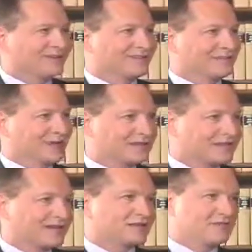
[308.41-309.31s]
The
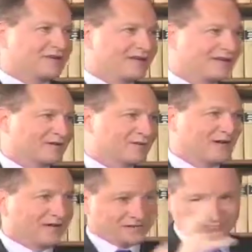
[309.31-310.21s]
blessing is maybe not as
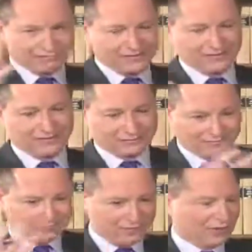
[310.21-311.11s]
many,
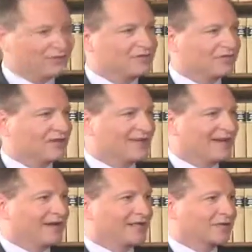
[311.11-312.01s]
pollutants
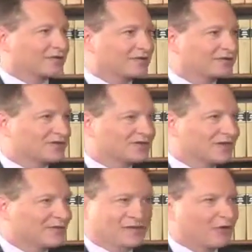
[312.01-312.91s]
coming out. The curse is
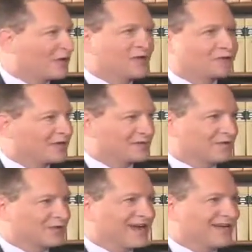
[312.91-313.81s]
people aren't using as
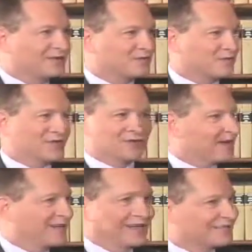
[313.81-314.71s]
much gas, which means you're
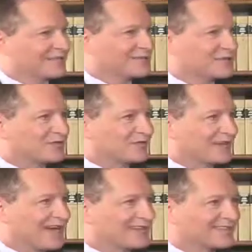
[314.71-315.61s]
not collecting as much fuel tax.